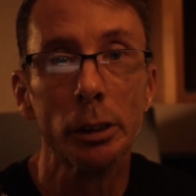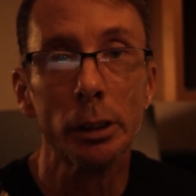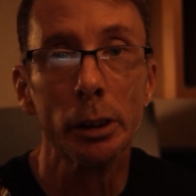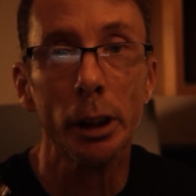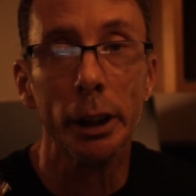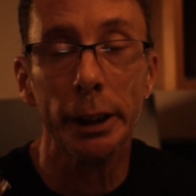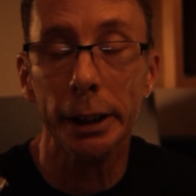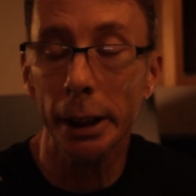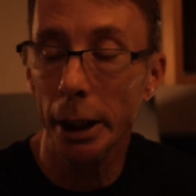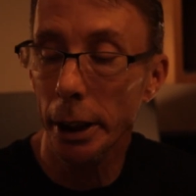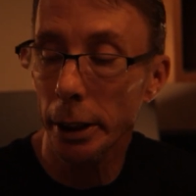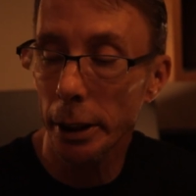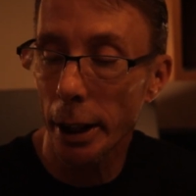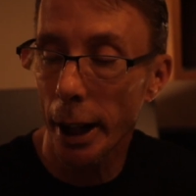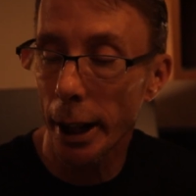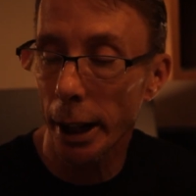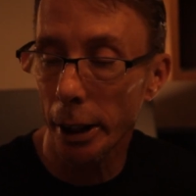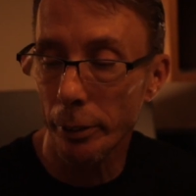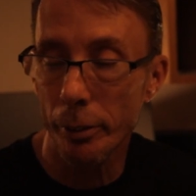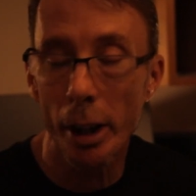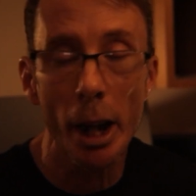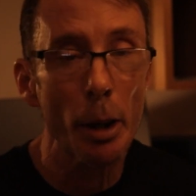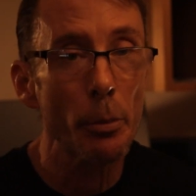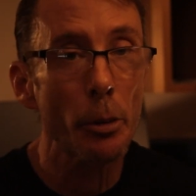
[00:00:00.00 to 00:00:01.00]
Again,
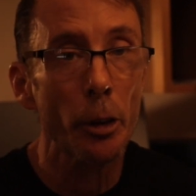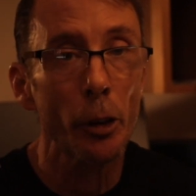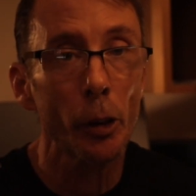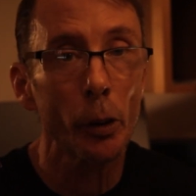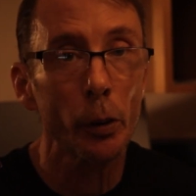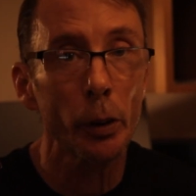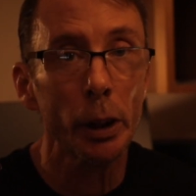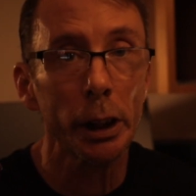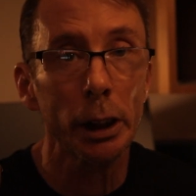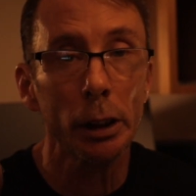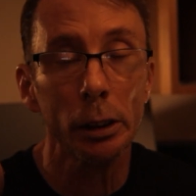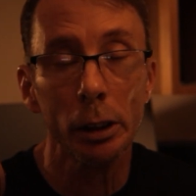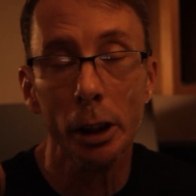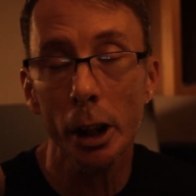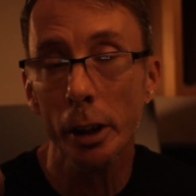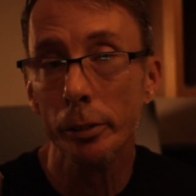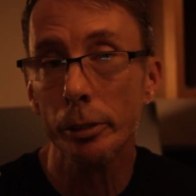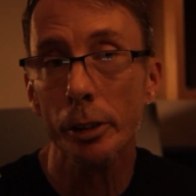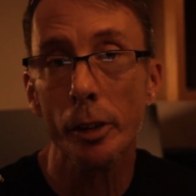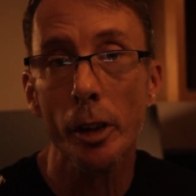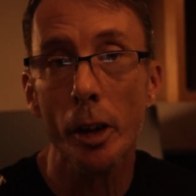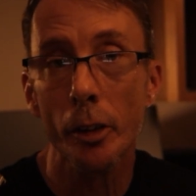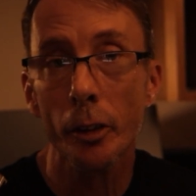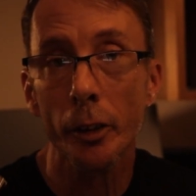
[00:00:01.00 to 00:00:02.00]
I've absolutely
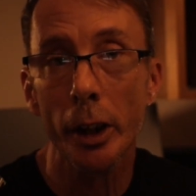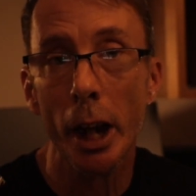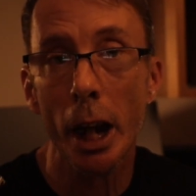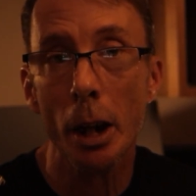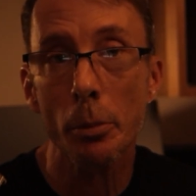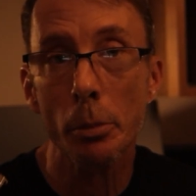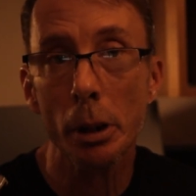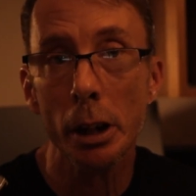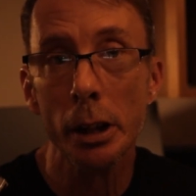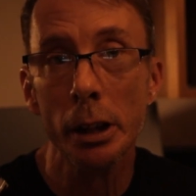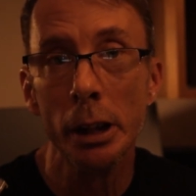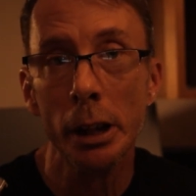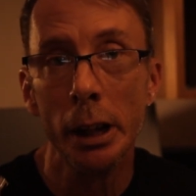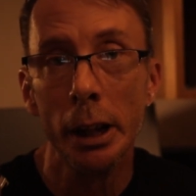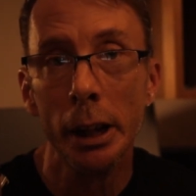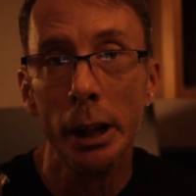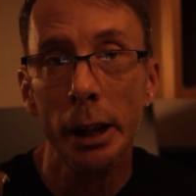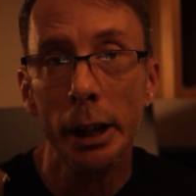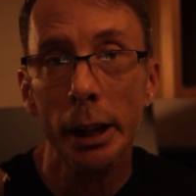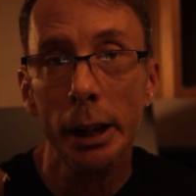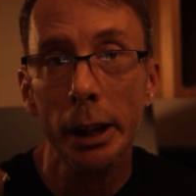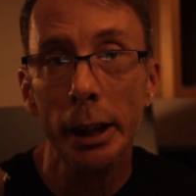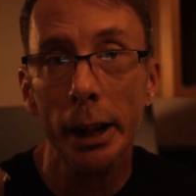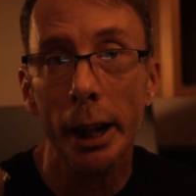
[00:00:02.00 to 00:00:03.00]
loved this camera,
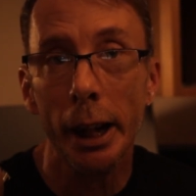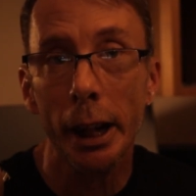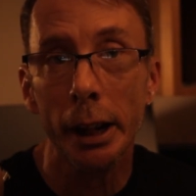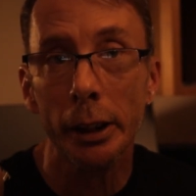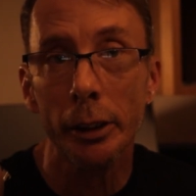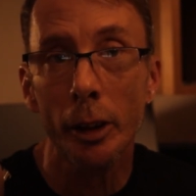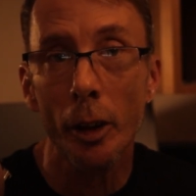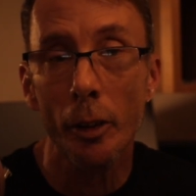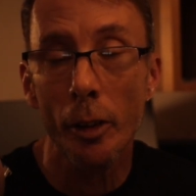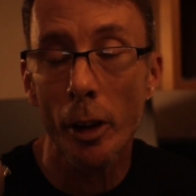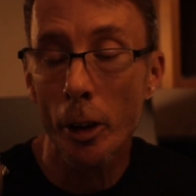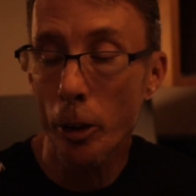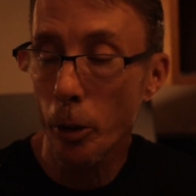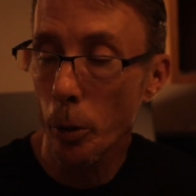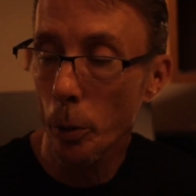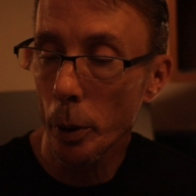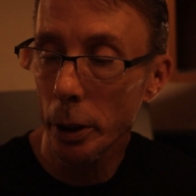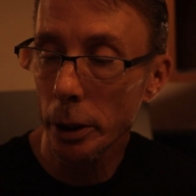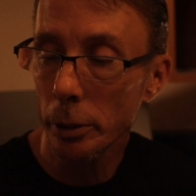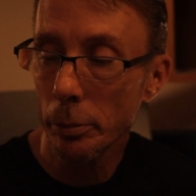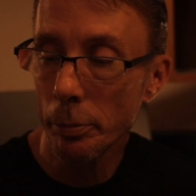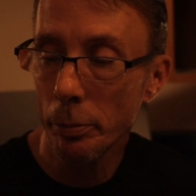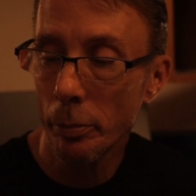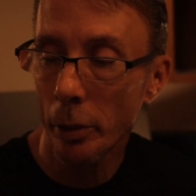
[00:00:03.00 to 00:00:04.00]
and this
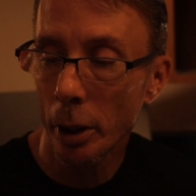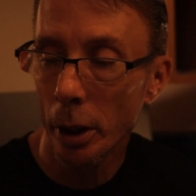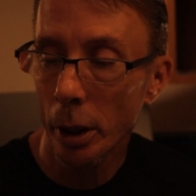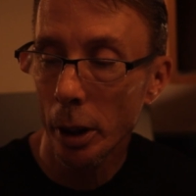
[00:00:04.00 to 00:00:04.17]
one,